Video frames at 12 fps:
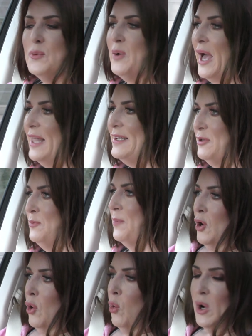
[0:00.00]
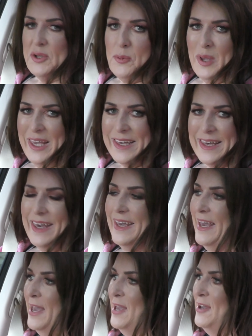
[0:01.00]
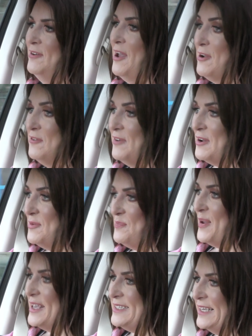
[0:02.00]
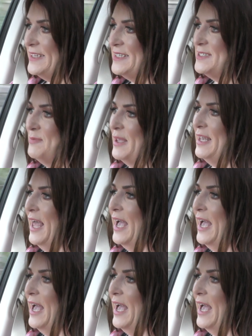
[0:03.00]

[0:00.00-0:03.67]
Well, what a week. Very, very busy. This is my